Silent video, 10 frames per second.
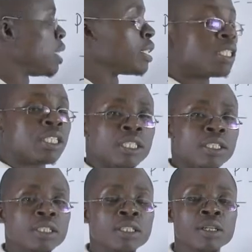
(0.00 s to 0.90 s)

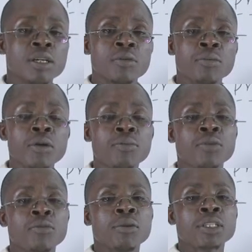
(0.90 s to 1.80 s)
density, maybe
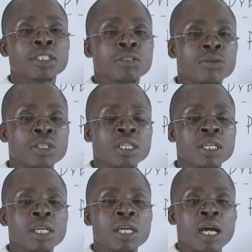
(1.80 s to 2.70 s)
if you mix it with
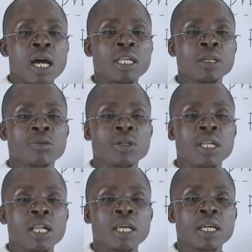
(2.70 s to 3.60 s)
a liquid
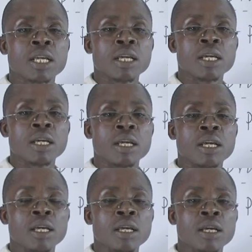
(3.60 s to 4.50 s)
like
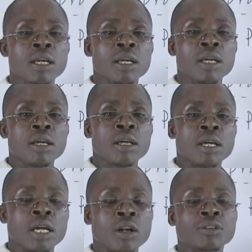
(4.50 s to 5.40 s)

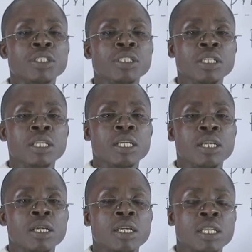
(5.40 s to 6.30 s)
kerosene,
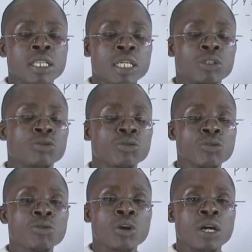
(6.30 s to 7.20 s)
the
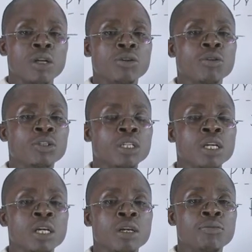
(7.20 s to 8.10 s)
two cannot
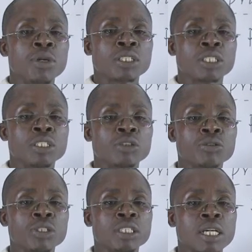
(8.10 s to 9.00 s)
mix
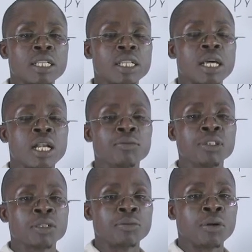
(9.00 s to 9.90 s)
into each other, they are
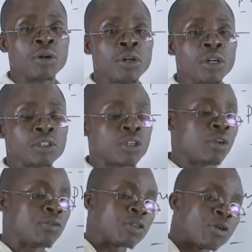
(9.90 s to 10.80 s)
immiscible. So
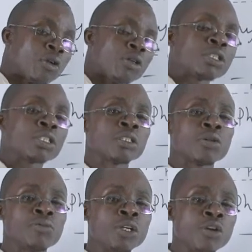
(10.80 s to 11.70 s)
if it goes
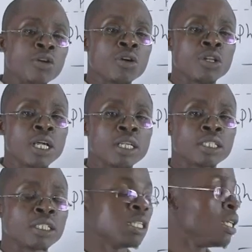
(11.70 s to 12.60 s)
below, that
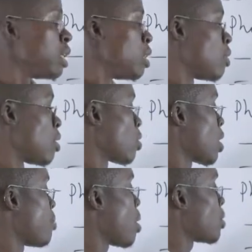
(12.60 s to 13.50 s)
is you are
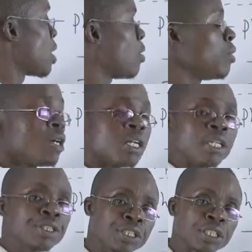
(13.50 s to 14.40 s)
talking about now
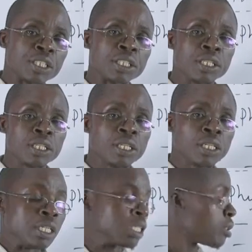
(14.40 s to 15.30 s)
density.
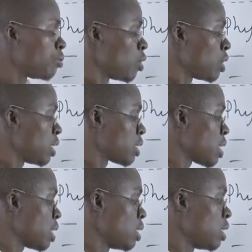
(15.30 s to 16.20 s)
It is more dense
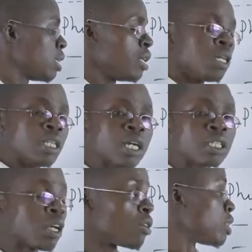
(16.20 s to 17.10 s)
than
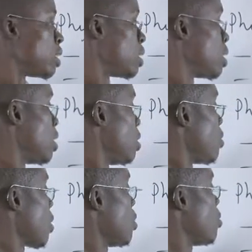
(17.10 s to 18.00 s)
that kerosene.
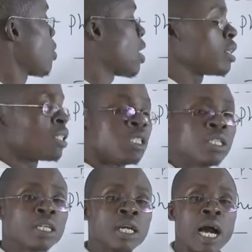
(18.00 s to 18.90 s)
You can look at
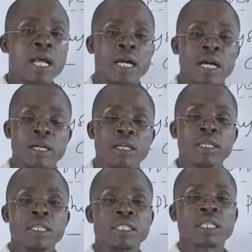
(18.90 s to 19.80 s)
color,
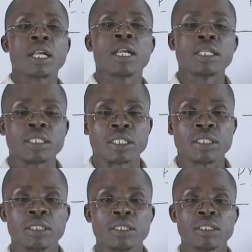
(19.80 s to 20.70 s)
it is colorless.
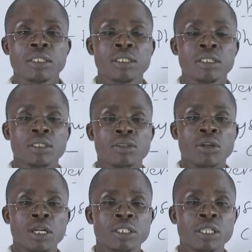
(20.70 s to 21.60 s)
So you
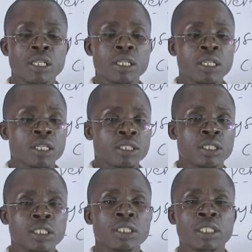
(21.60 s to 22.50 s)
can say,
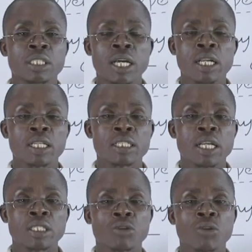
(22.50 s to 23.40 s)
since it is colorless,
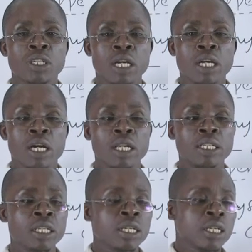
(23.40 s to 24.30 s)
that's water,
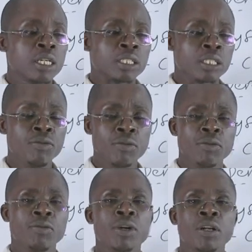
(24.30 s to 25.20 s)
and it's
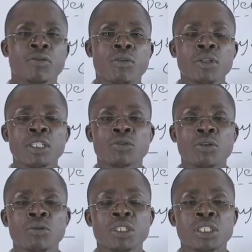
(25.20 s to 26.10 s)
different from this
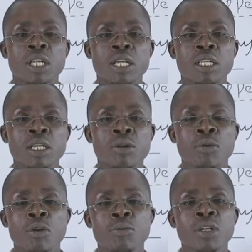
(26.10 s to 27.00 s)
one which is red,
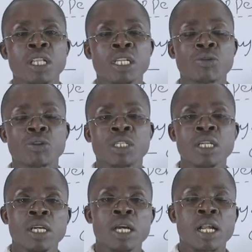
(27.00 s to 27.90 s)
probably that was
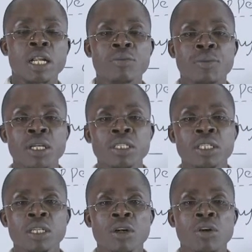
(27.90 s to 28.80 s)
a red
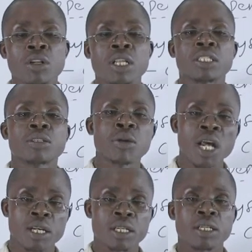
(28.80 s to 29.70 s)
paint, or that's
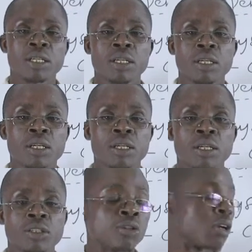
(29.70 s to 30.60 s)
blood.
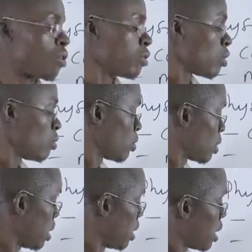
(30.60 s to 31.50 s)
So you can also use